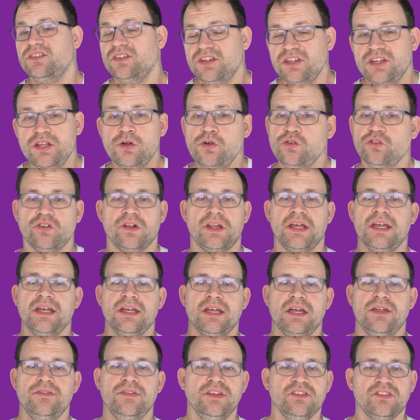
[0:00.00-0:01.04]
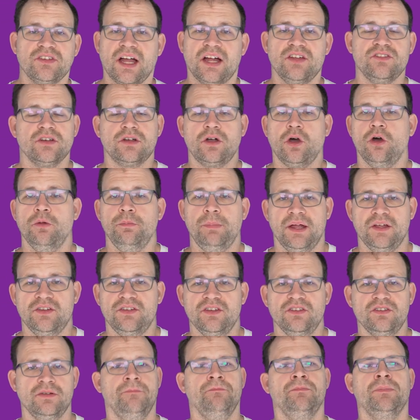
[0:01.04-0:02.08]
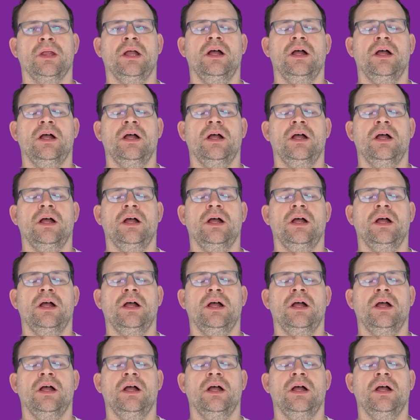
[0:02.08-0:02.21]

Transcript: Usually in these kinds of code bases,